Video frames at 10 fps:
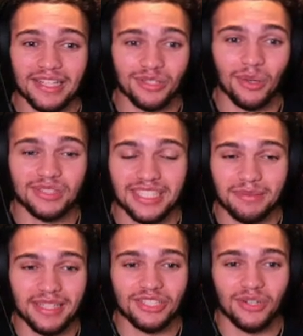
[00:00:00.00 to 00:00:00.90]
the whole team
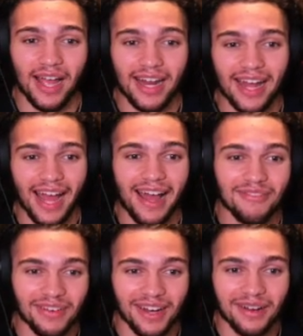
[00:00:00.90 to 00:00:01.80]
and then try to
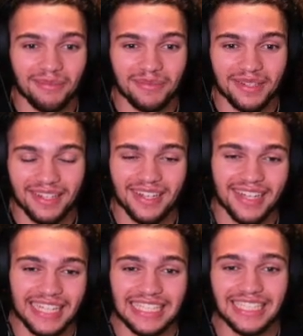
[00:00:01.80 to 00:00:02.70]
have
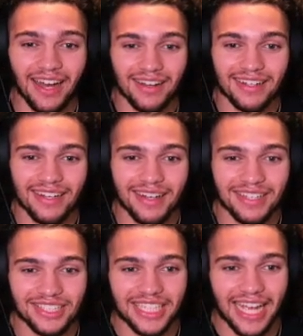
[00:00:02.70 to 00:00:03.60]
young
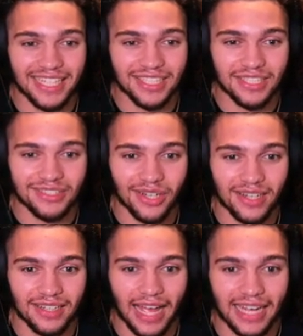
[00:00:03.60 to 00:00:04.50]
Chandy try
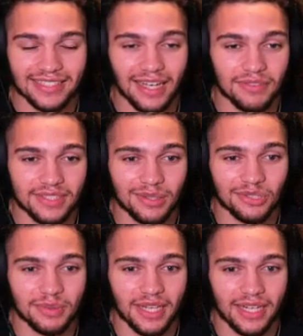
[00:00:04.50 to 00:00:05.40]
to hex everything,
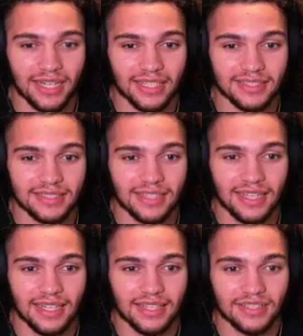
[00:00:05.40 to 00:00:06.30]
which would be kind of nice.
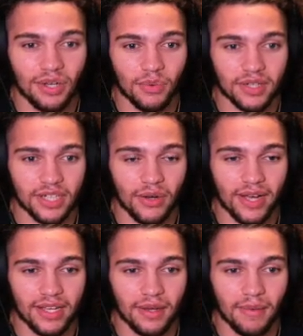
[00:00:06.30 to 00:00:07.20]
So we're gonna go
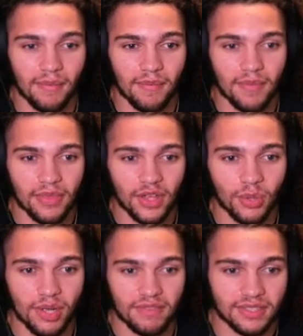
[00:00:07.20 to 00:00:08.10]
ahead, Thunder
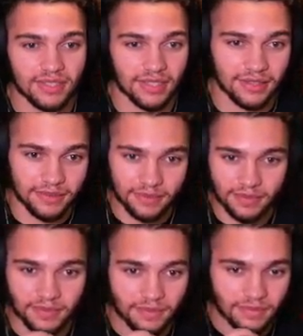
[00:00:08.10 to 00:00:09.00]
Wave this thing.
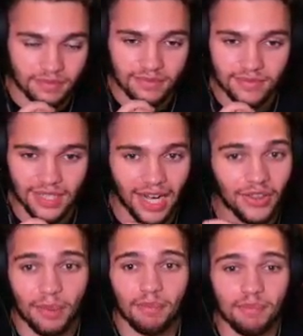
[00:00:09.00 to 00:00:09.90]

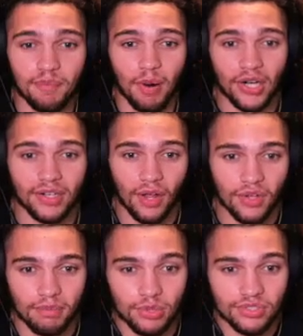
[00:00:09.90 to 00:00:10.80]
They're burning all
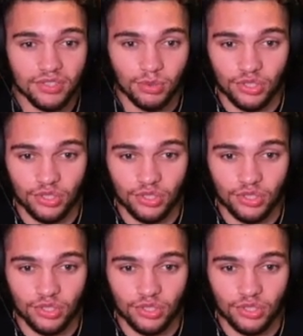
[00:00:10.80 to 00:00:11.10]
their boosters, which is